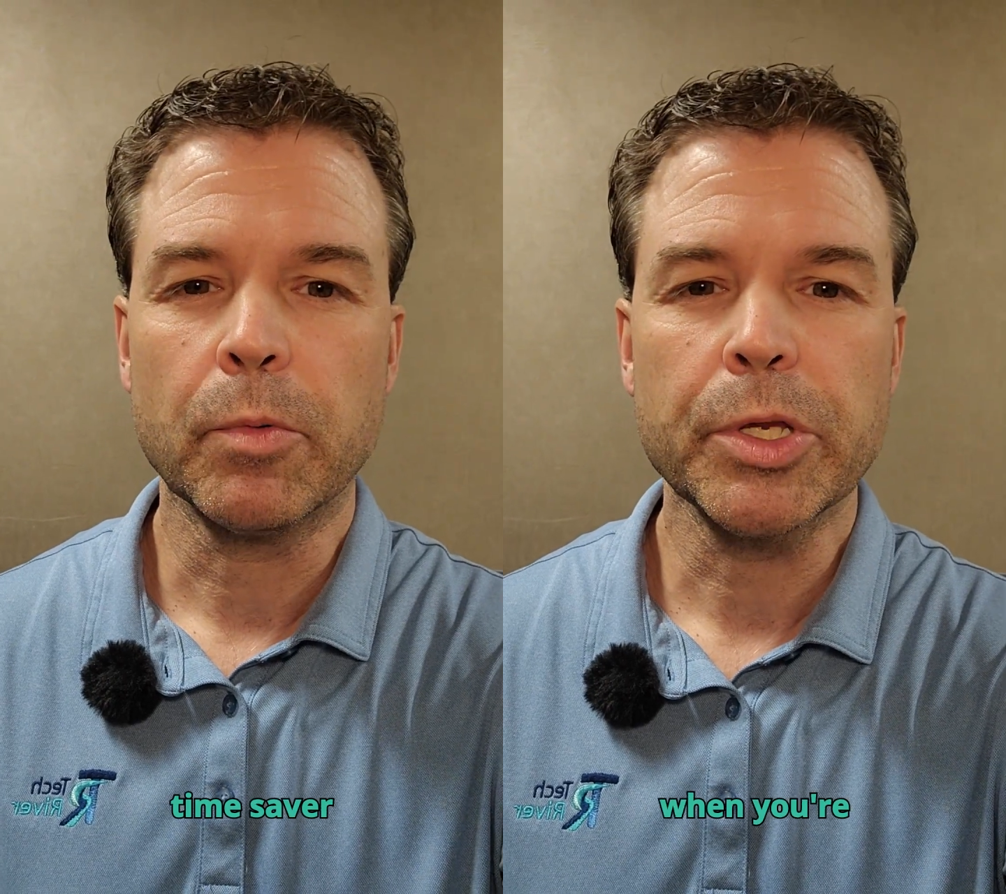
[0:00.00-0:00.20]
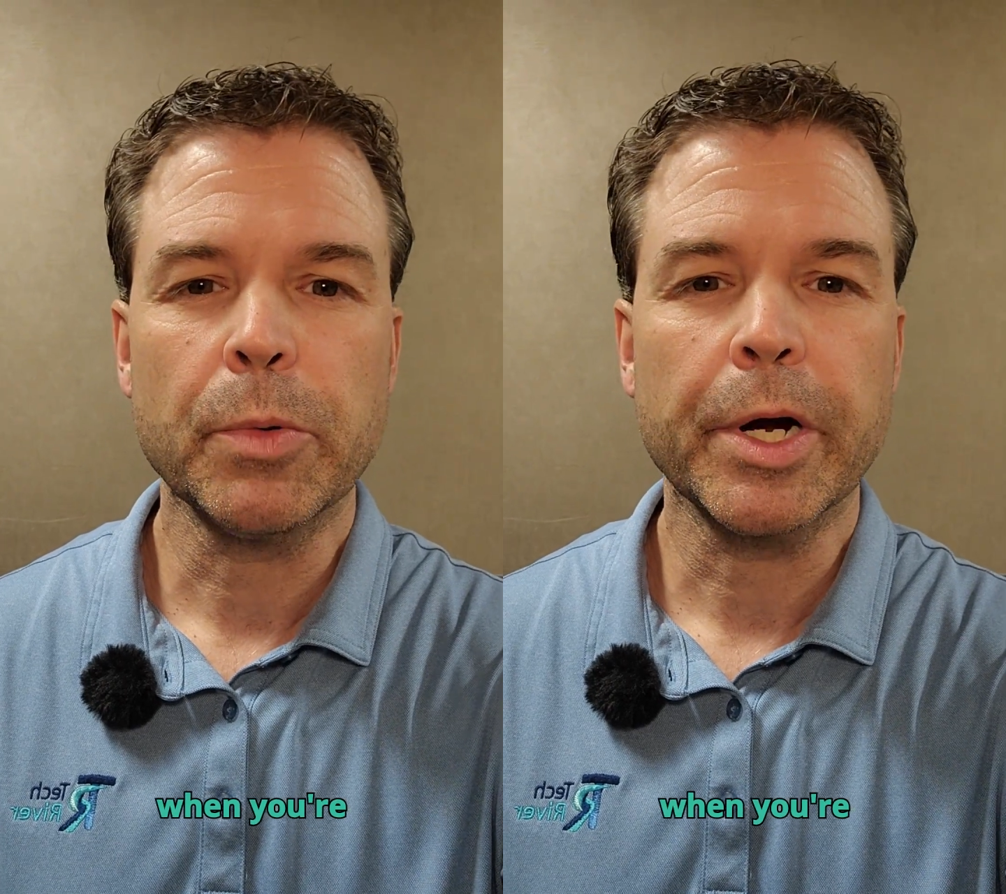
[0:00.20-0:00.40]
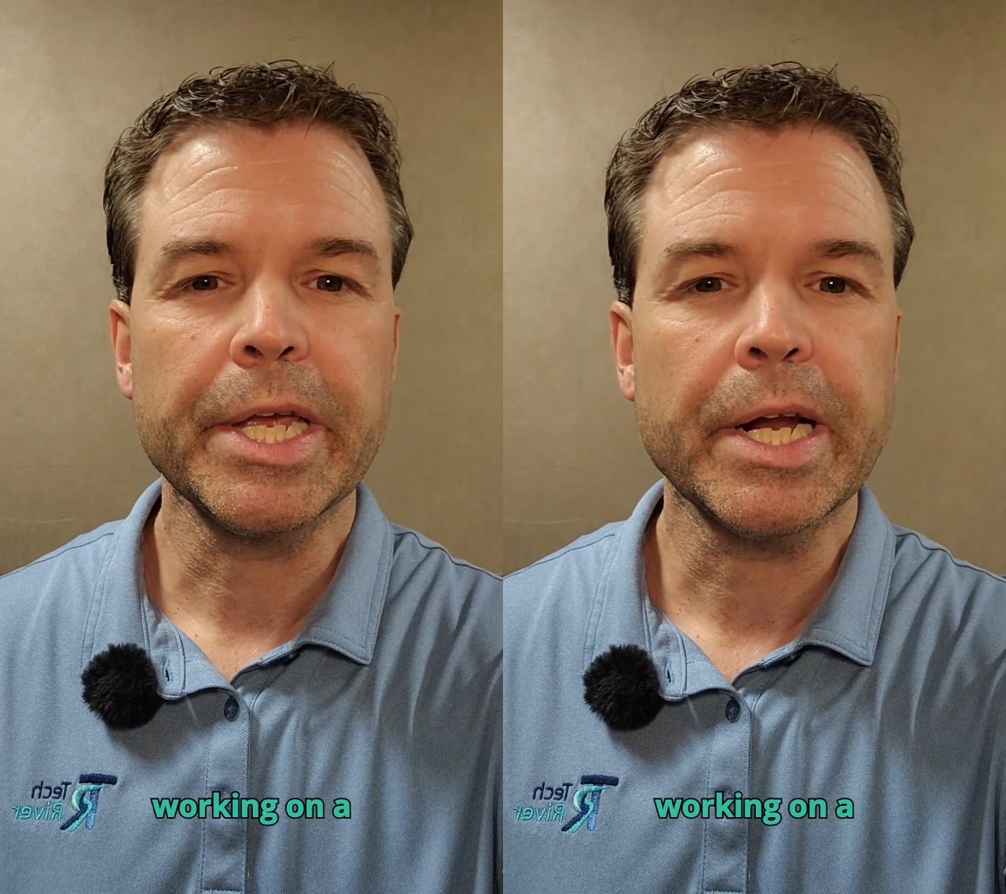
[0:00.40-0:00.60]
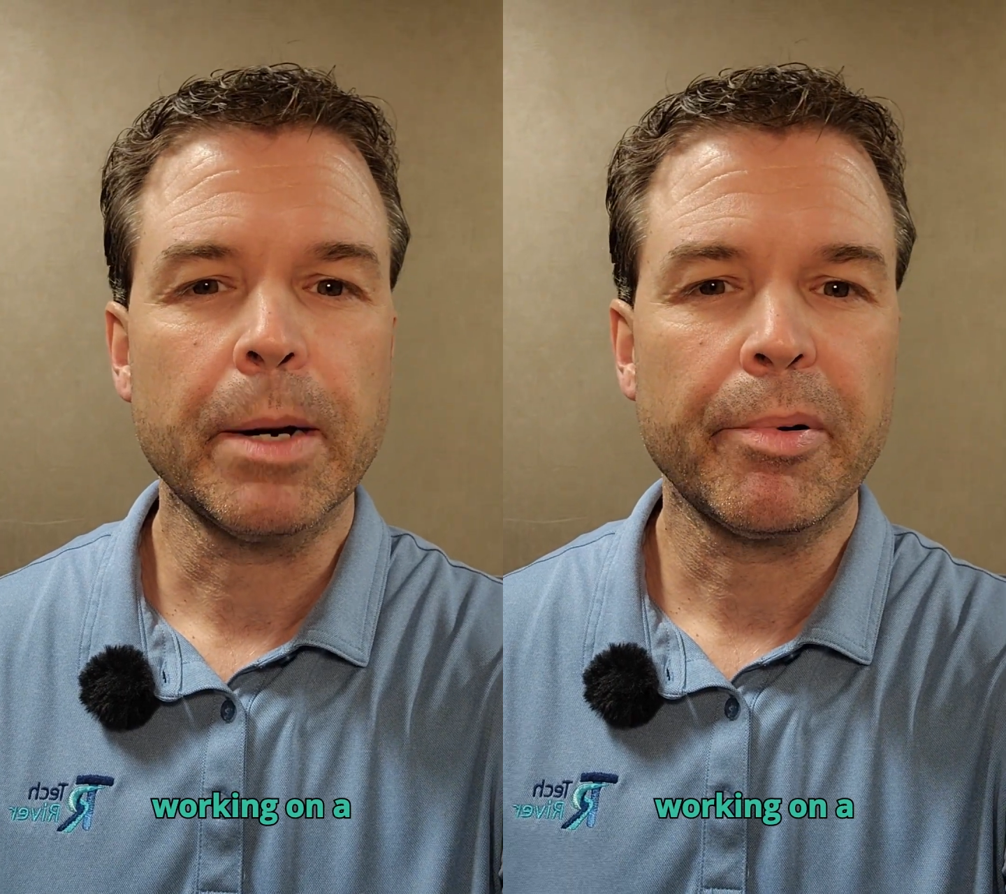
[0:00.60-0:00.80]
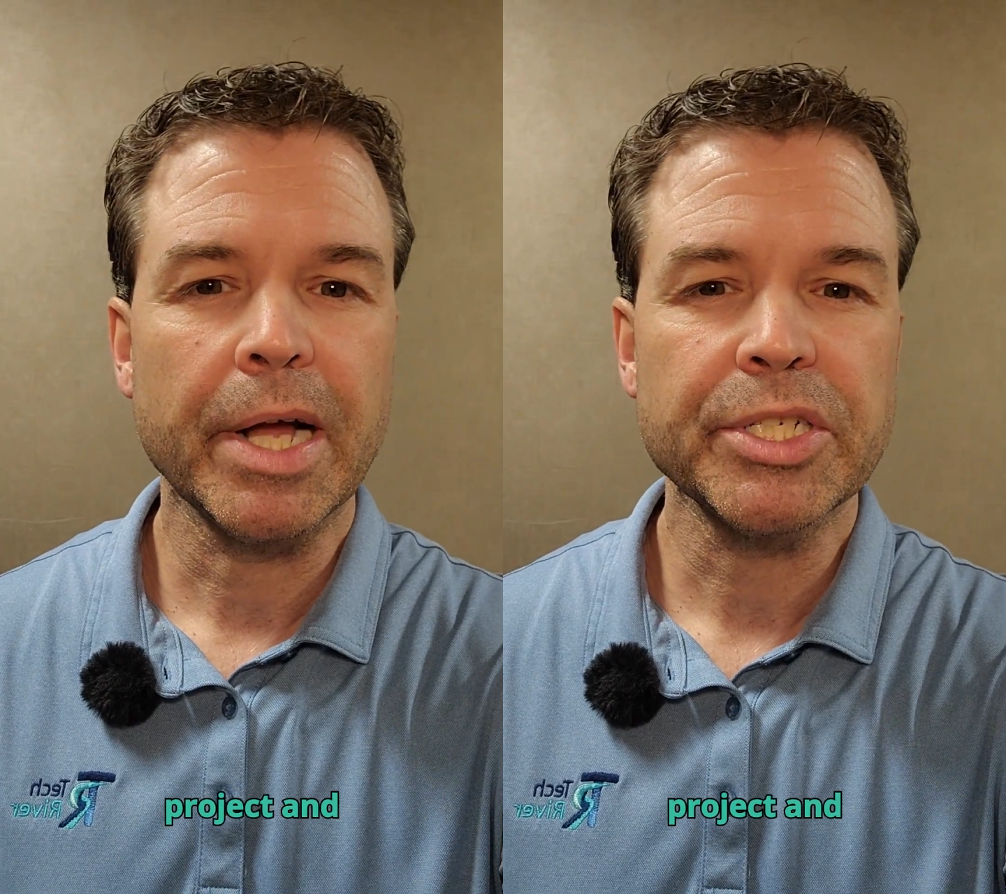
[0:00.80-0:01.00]
when you're working
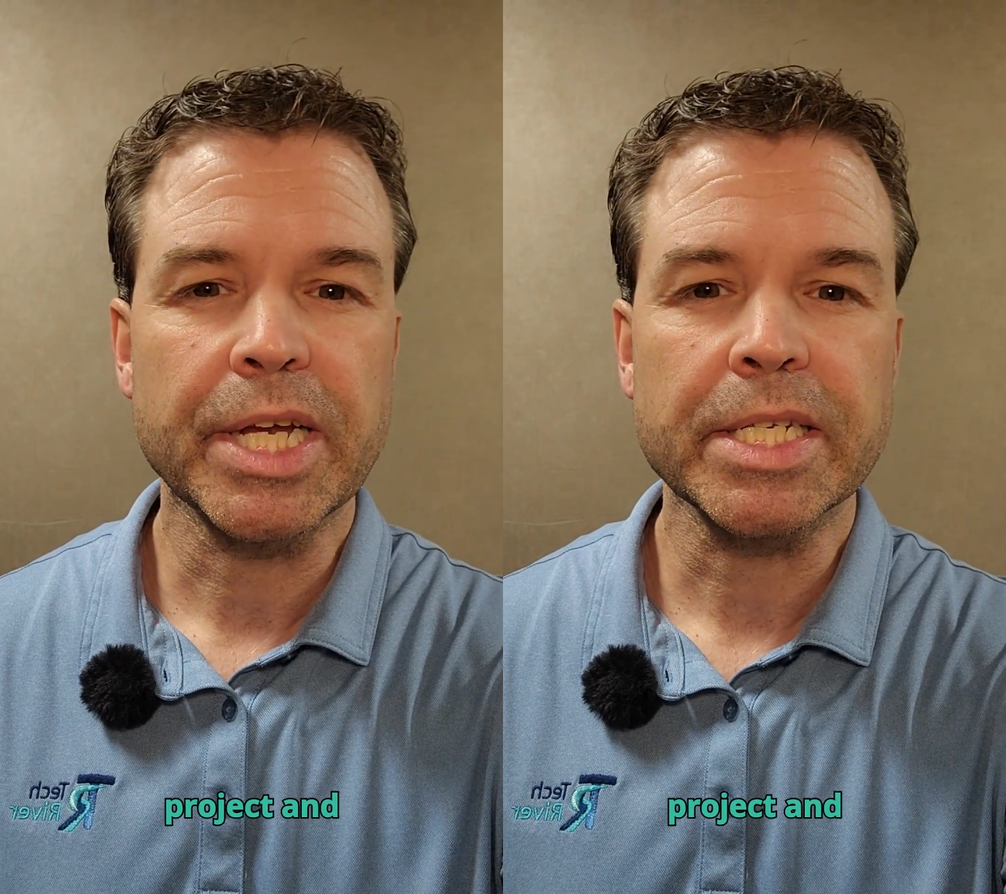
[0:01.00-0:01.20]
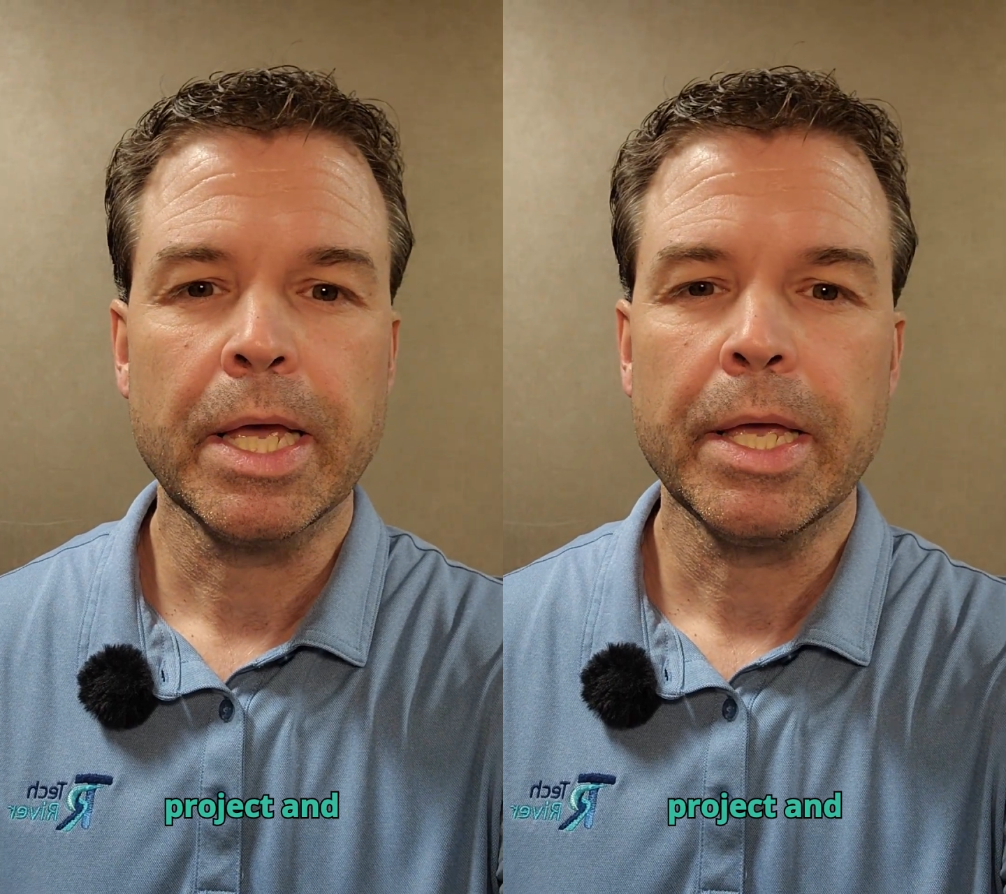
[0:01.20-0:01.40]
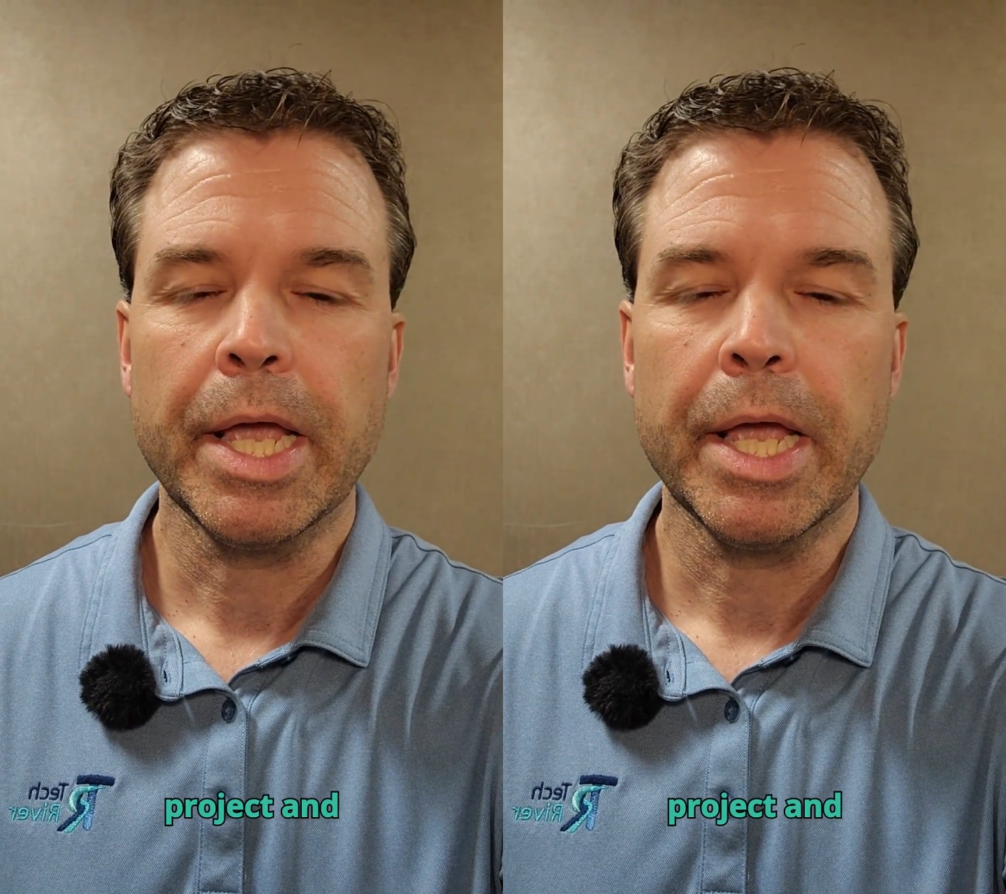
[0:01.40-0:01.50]
on a project